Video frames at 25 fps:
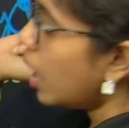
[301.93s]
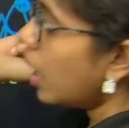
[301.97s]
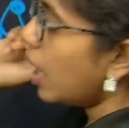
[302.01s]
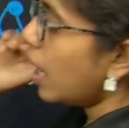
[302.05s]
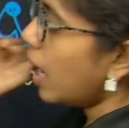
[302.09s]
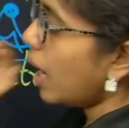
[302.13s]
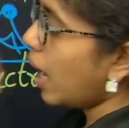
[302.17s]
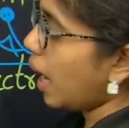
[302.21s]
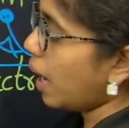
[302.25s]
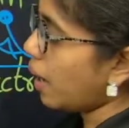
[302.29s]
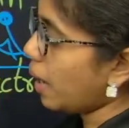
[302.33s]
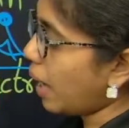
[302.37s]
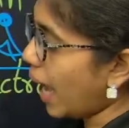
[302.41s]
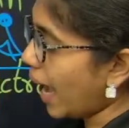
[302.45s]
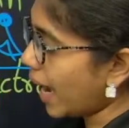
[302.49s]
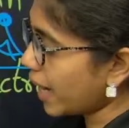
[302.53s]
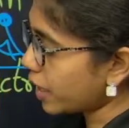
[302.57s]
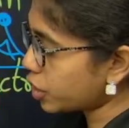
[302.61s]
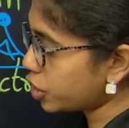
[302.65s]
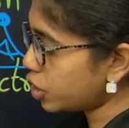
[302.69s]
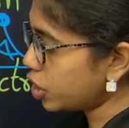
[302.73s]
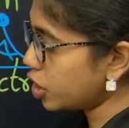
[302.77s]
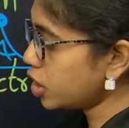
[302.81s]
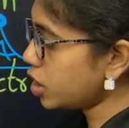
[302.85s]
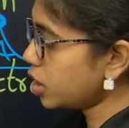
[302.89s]

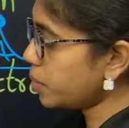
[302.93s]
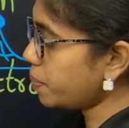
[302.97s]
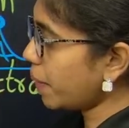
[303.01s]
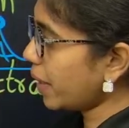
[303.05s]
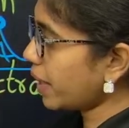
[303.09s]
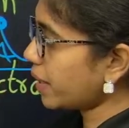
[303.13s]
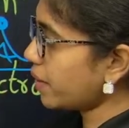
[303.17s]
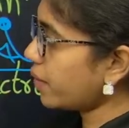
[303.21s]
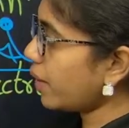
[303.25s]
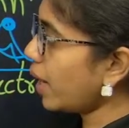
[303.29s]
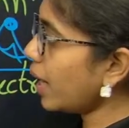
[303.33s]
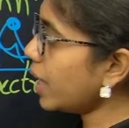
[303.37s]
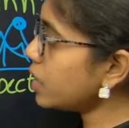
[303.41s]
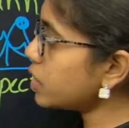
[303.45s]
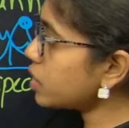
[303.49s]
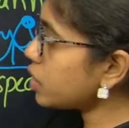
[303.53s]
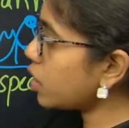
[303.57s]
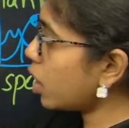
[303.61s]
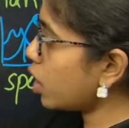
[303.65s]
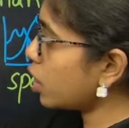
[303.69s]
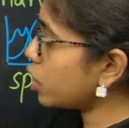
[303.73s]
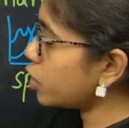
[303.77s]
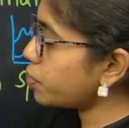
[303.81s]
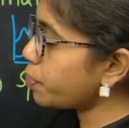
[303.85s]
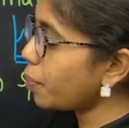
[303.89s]
action spectra is
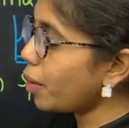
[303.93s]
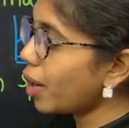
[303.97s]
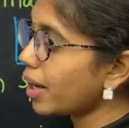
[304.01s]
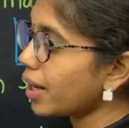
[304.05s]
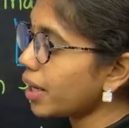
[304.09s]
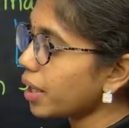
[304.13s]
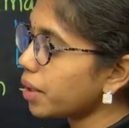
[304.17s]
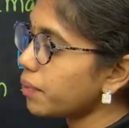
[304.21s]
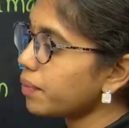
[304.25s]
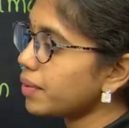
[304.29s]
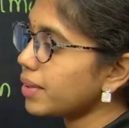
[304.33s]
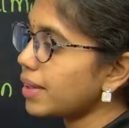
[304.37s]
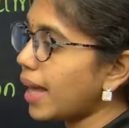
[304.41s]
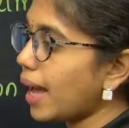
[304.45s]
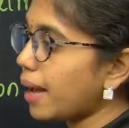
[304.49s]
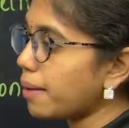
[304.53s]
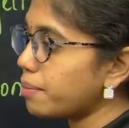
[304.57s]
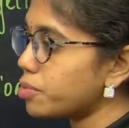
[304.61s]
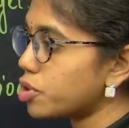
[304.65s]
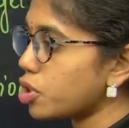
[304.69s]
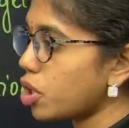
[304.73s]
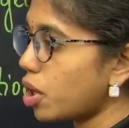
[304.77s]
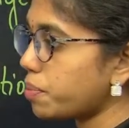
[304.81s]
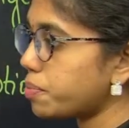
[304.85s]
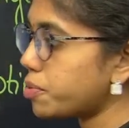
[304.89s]
corresponding with the
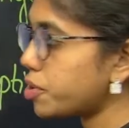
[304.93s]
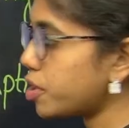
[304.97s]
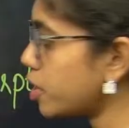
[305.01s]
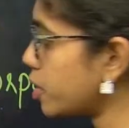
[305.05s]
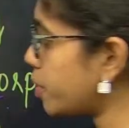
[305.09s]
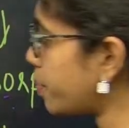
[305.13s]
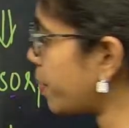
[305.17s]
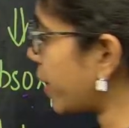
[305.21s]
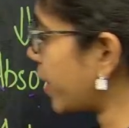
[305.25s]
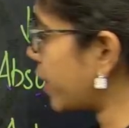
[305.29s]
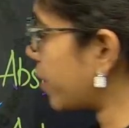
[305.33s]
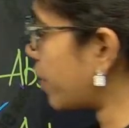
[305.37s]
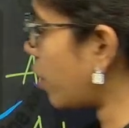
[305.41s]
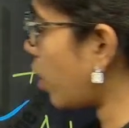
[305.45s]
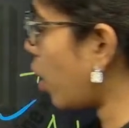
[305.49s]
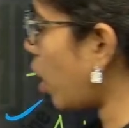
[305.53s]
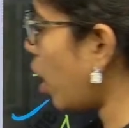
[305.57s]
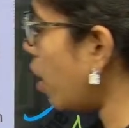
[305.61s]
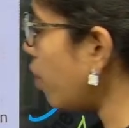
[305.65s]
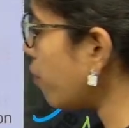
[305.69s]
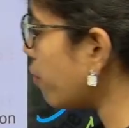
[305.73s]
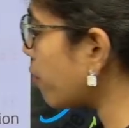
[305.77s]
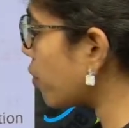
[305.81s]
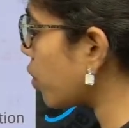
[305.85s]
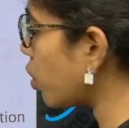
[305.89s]
absorption spectra
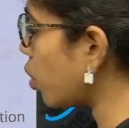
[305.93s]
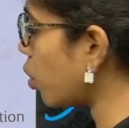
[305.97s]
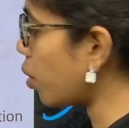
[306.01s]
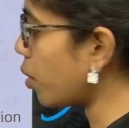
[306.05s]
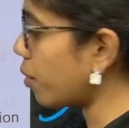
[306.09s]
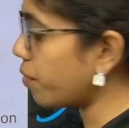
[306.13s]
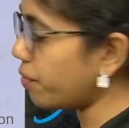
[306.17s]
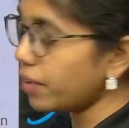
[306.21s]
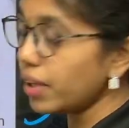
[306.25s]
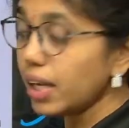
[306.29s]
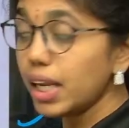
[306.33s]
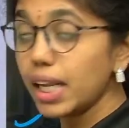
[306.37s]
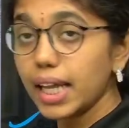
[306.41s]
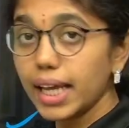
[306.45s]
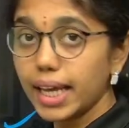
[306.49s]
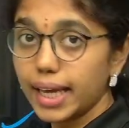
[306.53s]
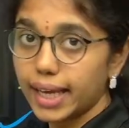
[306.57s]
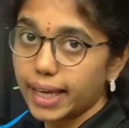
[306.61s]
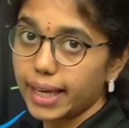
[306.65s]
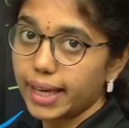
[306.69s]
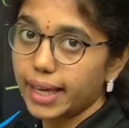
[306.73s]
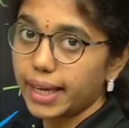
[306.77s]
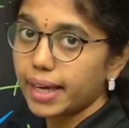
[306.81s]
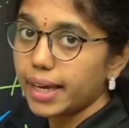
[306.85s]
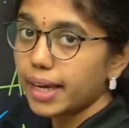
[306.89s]
of chlorophyll
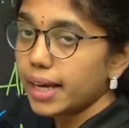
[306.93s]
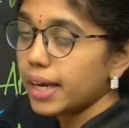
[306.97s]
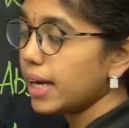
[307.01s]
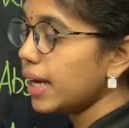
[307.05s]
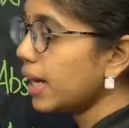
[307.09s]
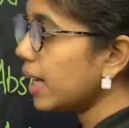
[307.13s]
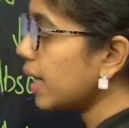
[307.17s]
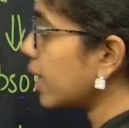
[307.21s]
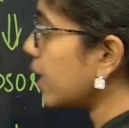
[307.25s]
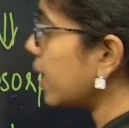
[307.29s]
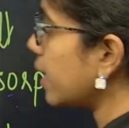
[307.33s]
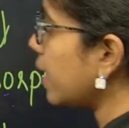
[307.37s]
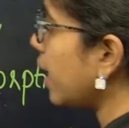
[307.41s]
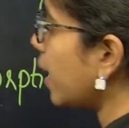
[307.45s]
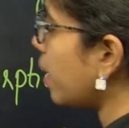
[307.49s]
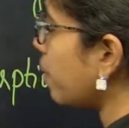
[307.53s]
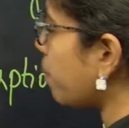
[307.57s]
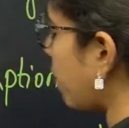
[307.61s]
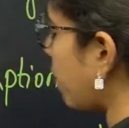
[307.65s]
A. Clear ma?